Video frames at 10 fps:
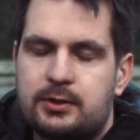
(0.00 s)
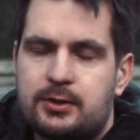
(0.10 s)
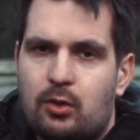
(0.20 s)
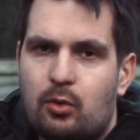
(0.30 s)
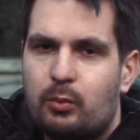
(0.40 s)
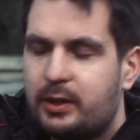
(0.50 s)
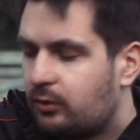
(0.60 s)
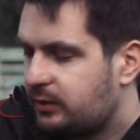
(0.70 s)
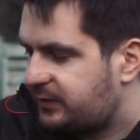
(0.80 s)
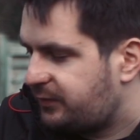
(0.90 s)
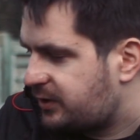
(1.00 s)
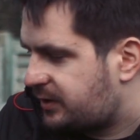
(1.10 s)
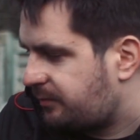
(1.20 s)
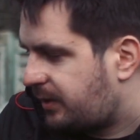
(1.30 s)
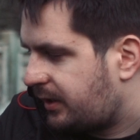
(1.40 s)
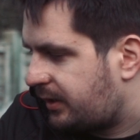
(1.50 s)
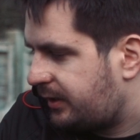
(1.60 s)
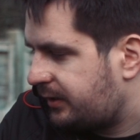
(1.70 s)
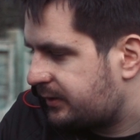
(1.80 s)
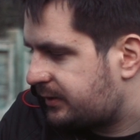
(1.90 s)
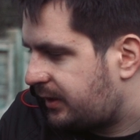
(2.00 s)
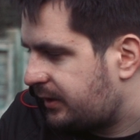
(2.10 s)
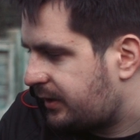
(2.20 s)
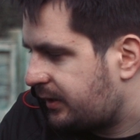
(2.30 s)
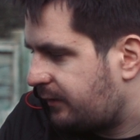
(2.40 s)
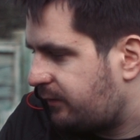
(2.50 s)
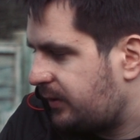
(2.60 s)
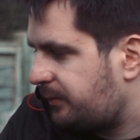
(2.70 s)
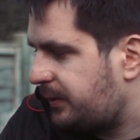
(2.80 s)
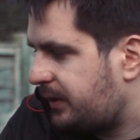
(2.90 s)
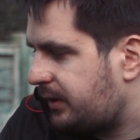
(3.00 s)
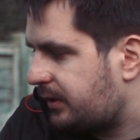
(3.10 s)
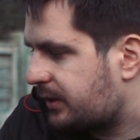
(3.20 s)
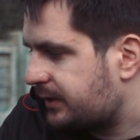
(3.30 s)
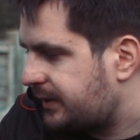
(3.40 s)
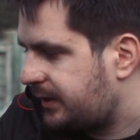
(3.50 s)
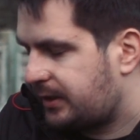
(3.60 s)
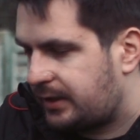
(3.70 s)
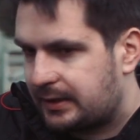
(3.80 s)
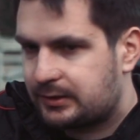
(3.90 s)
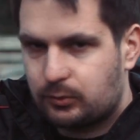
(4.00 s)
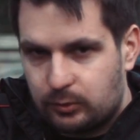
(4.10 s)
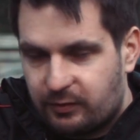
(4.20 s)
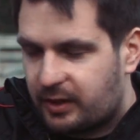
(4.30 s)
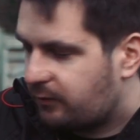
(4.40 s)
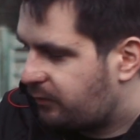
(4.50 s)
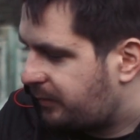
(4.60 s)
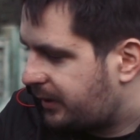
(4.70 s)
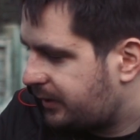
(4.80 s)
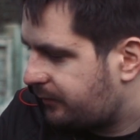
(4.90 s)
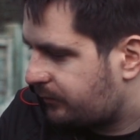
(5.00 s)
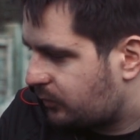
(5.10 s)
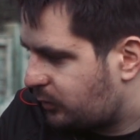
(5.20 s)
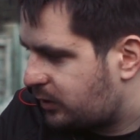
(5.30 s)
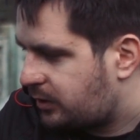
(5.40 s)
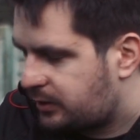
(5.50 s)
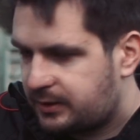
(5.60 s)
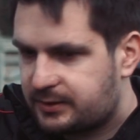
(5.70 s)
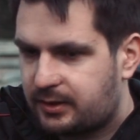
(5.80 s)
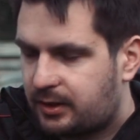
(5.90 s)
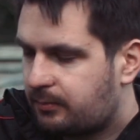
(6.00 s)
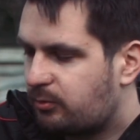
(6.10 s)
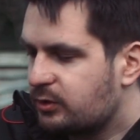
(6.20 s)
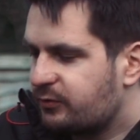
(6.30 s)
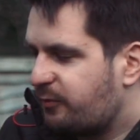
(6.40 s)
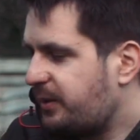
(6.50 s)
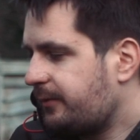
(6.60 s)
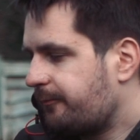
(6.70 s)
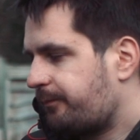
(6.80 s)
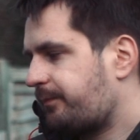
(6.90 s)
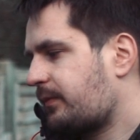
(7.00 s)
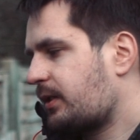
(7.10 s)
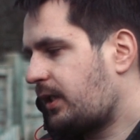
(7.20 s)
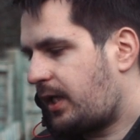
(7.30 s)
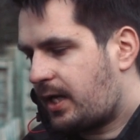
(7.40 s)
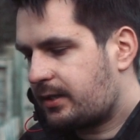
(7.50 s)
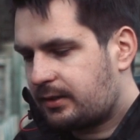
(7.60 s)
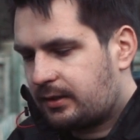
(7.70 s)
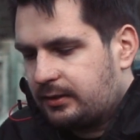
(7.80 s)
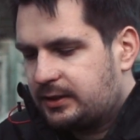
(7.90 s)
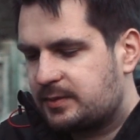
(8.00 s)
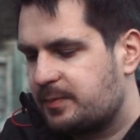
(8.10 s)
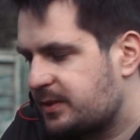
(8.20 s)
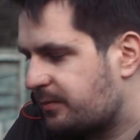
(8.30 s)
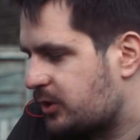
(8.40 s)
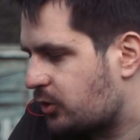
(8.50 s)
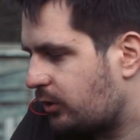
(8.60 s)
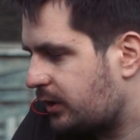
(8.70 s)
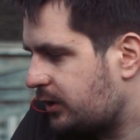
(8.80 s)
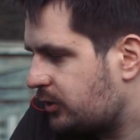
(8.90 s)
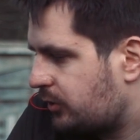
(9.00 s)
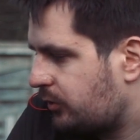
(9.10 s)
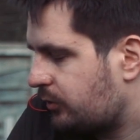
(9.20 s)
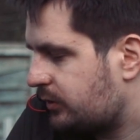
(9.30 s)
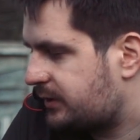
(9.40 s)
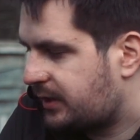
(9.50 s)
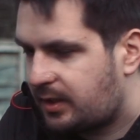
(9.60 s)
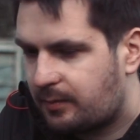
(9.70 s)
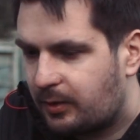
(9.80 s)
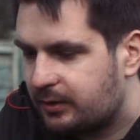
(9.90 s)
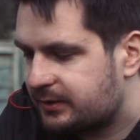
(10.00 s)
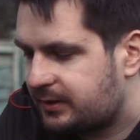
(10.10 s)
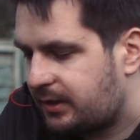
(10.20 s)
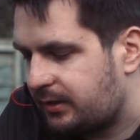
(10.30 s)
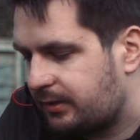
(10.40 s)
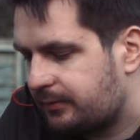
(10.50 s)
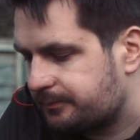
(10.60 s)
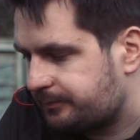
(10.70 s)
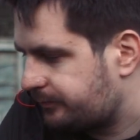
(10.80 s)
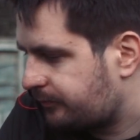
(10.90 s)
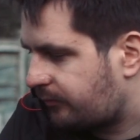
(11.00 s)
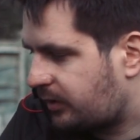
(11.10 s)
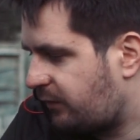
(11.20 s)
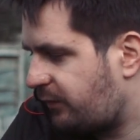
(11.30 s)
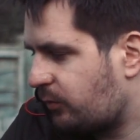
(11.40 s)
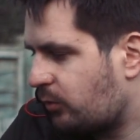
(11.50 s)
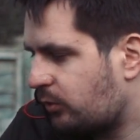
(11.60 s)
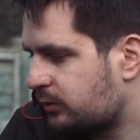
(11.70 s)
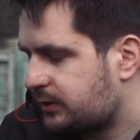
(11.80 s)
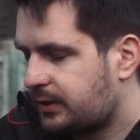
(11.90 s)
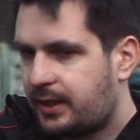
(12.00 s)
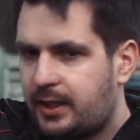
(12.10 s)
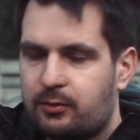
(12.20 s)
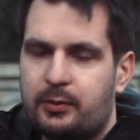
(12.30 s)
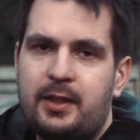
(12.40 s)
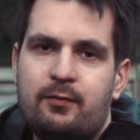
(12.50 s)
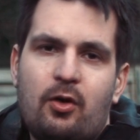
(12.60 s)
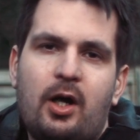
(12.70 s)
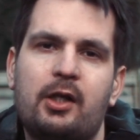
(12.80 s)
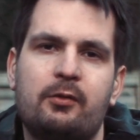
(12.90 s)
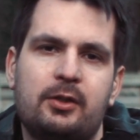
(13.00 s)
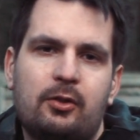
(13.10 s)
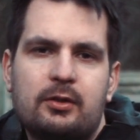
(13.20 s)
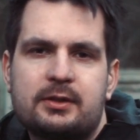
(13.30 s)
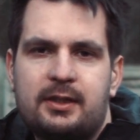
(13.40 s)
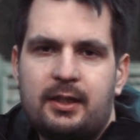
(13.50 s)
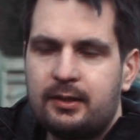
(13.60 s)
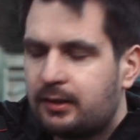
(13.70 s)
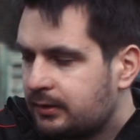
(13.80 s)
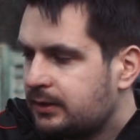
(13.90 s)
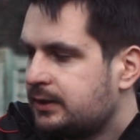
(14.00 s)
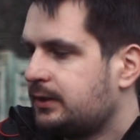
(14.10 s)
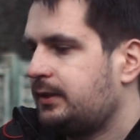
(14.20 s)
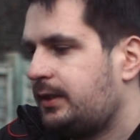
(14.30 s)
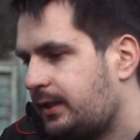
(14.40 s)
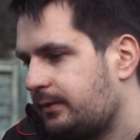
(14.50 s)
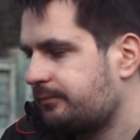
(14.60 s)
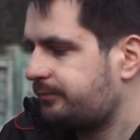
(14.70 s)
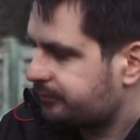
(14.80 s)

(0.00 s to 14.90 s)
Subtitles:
So with all these features in mind, I think the slider can definitely be considered as good value for money, which ticks another box for me. And this is pretty much all I need to say about the slider. If it was a $300-400 slider, then